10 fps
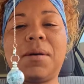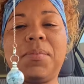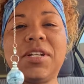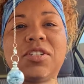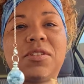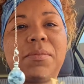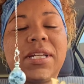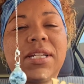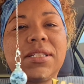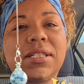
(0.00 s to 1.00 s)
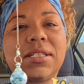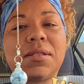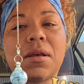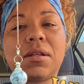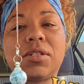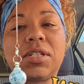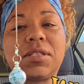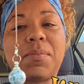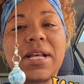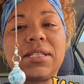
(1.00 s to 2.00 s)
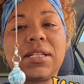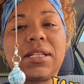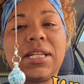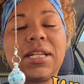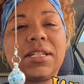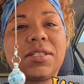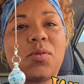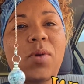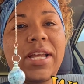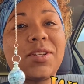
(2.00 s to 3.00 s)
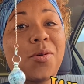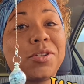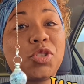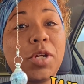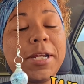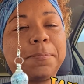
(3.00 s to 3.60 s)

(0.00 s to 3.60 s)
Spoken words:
pendulum is just basically it is a weight on a string.